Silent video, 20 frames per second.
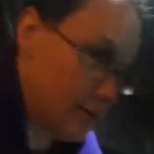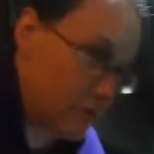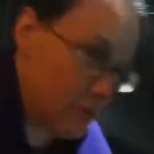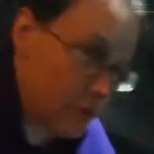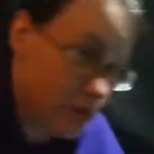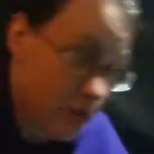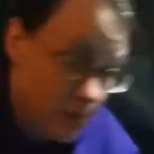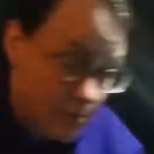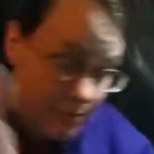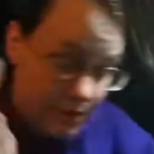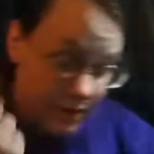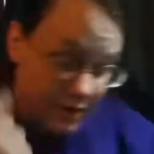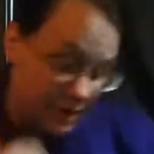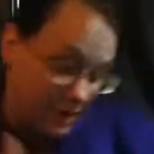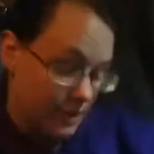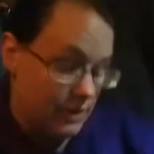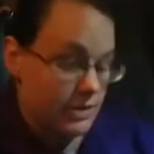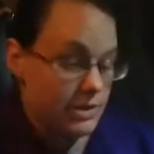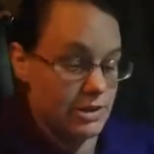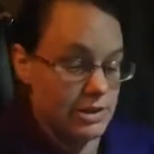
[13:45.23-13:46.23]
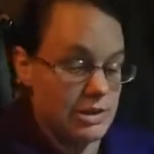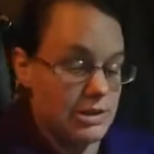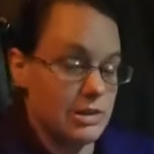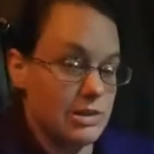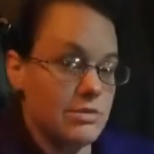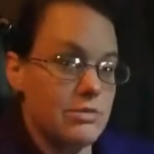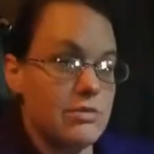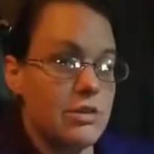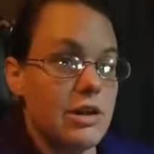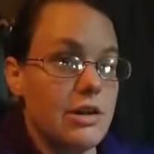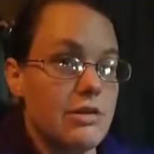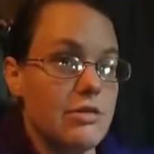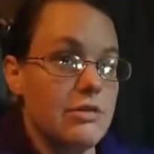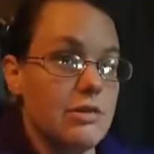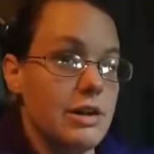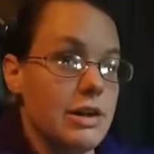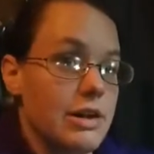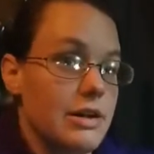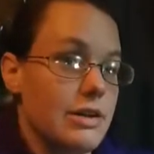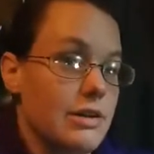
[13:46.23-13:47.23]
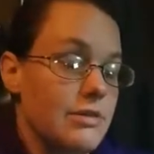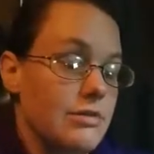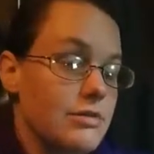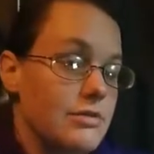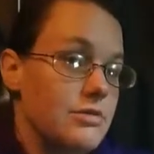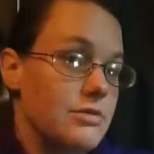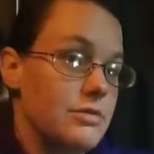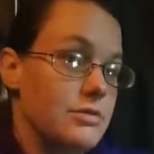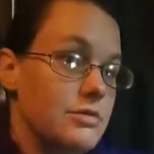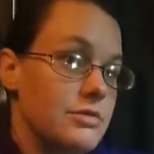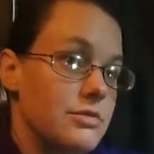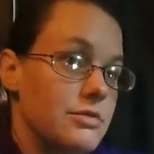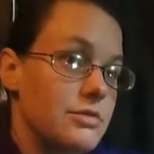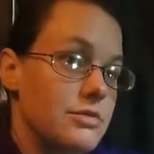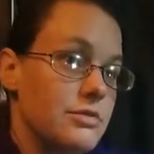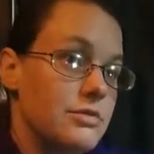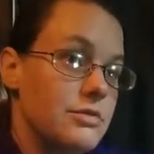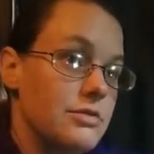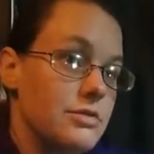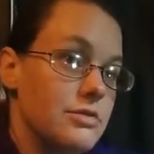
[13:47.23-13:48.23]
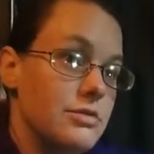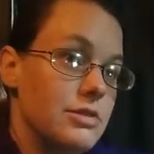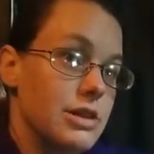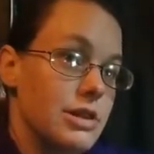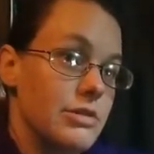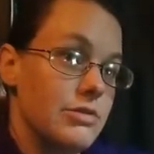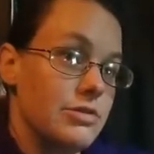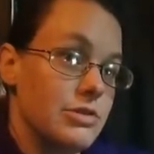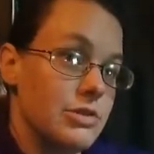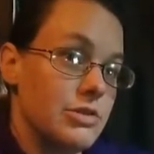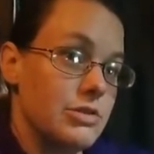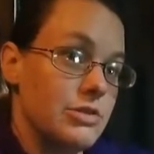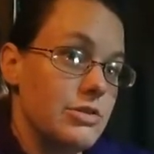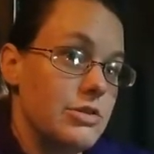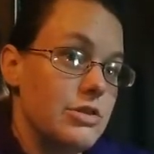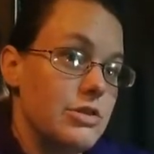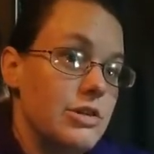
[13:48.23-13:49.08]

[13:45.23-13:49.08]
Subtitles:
Whataburger, you can just run over there and get food.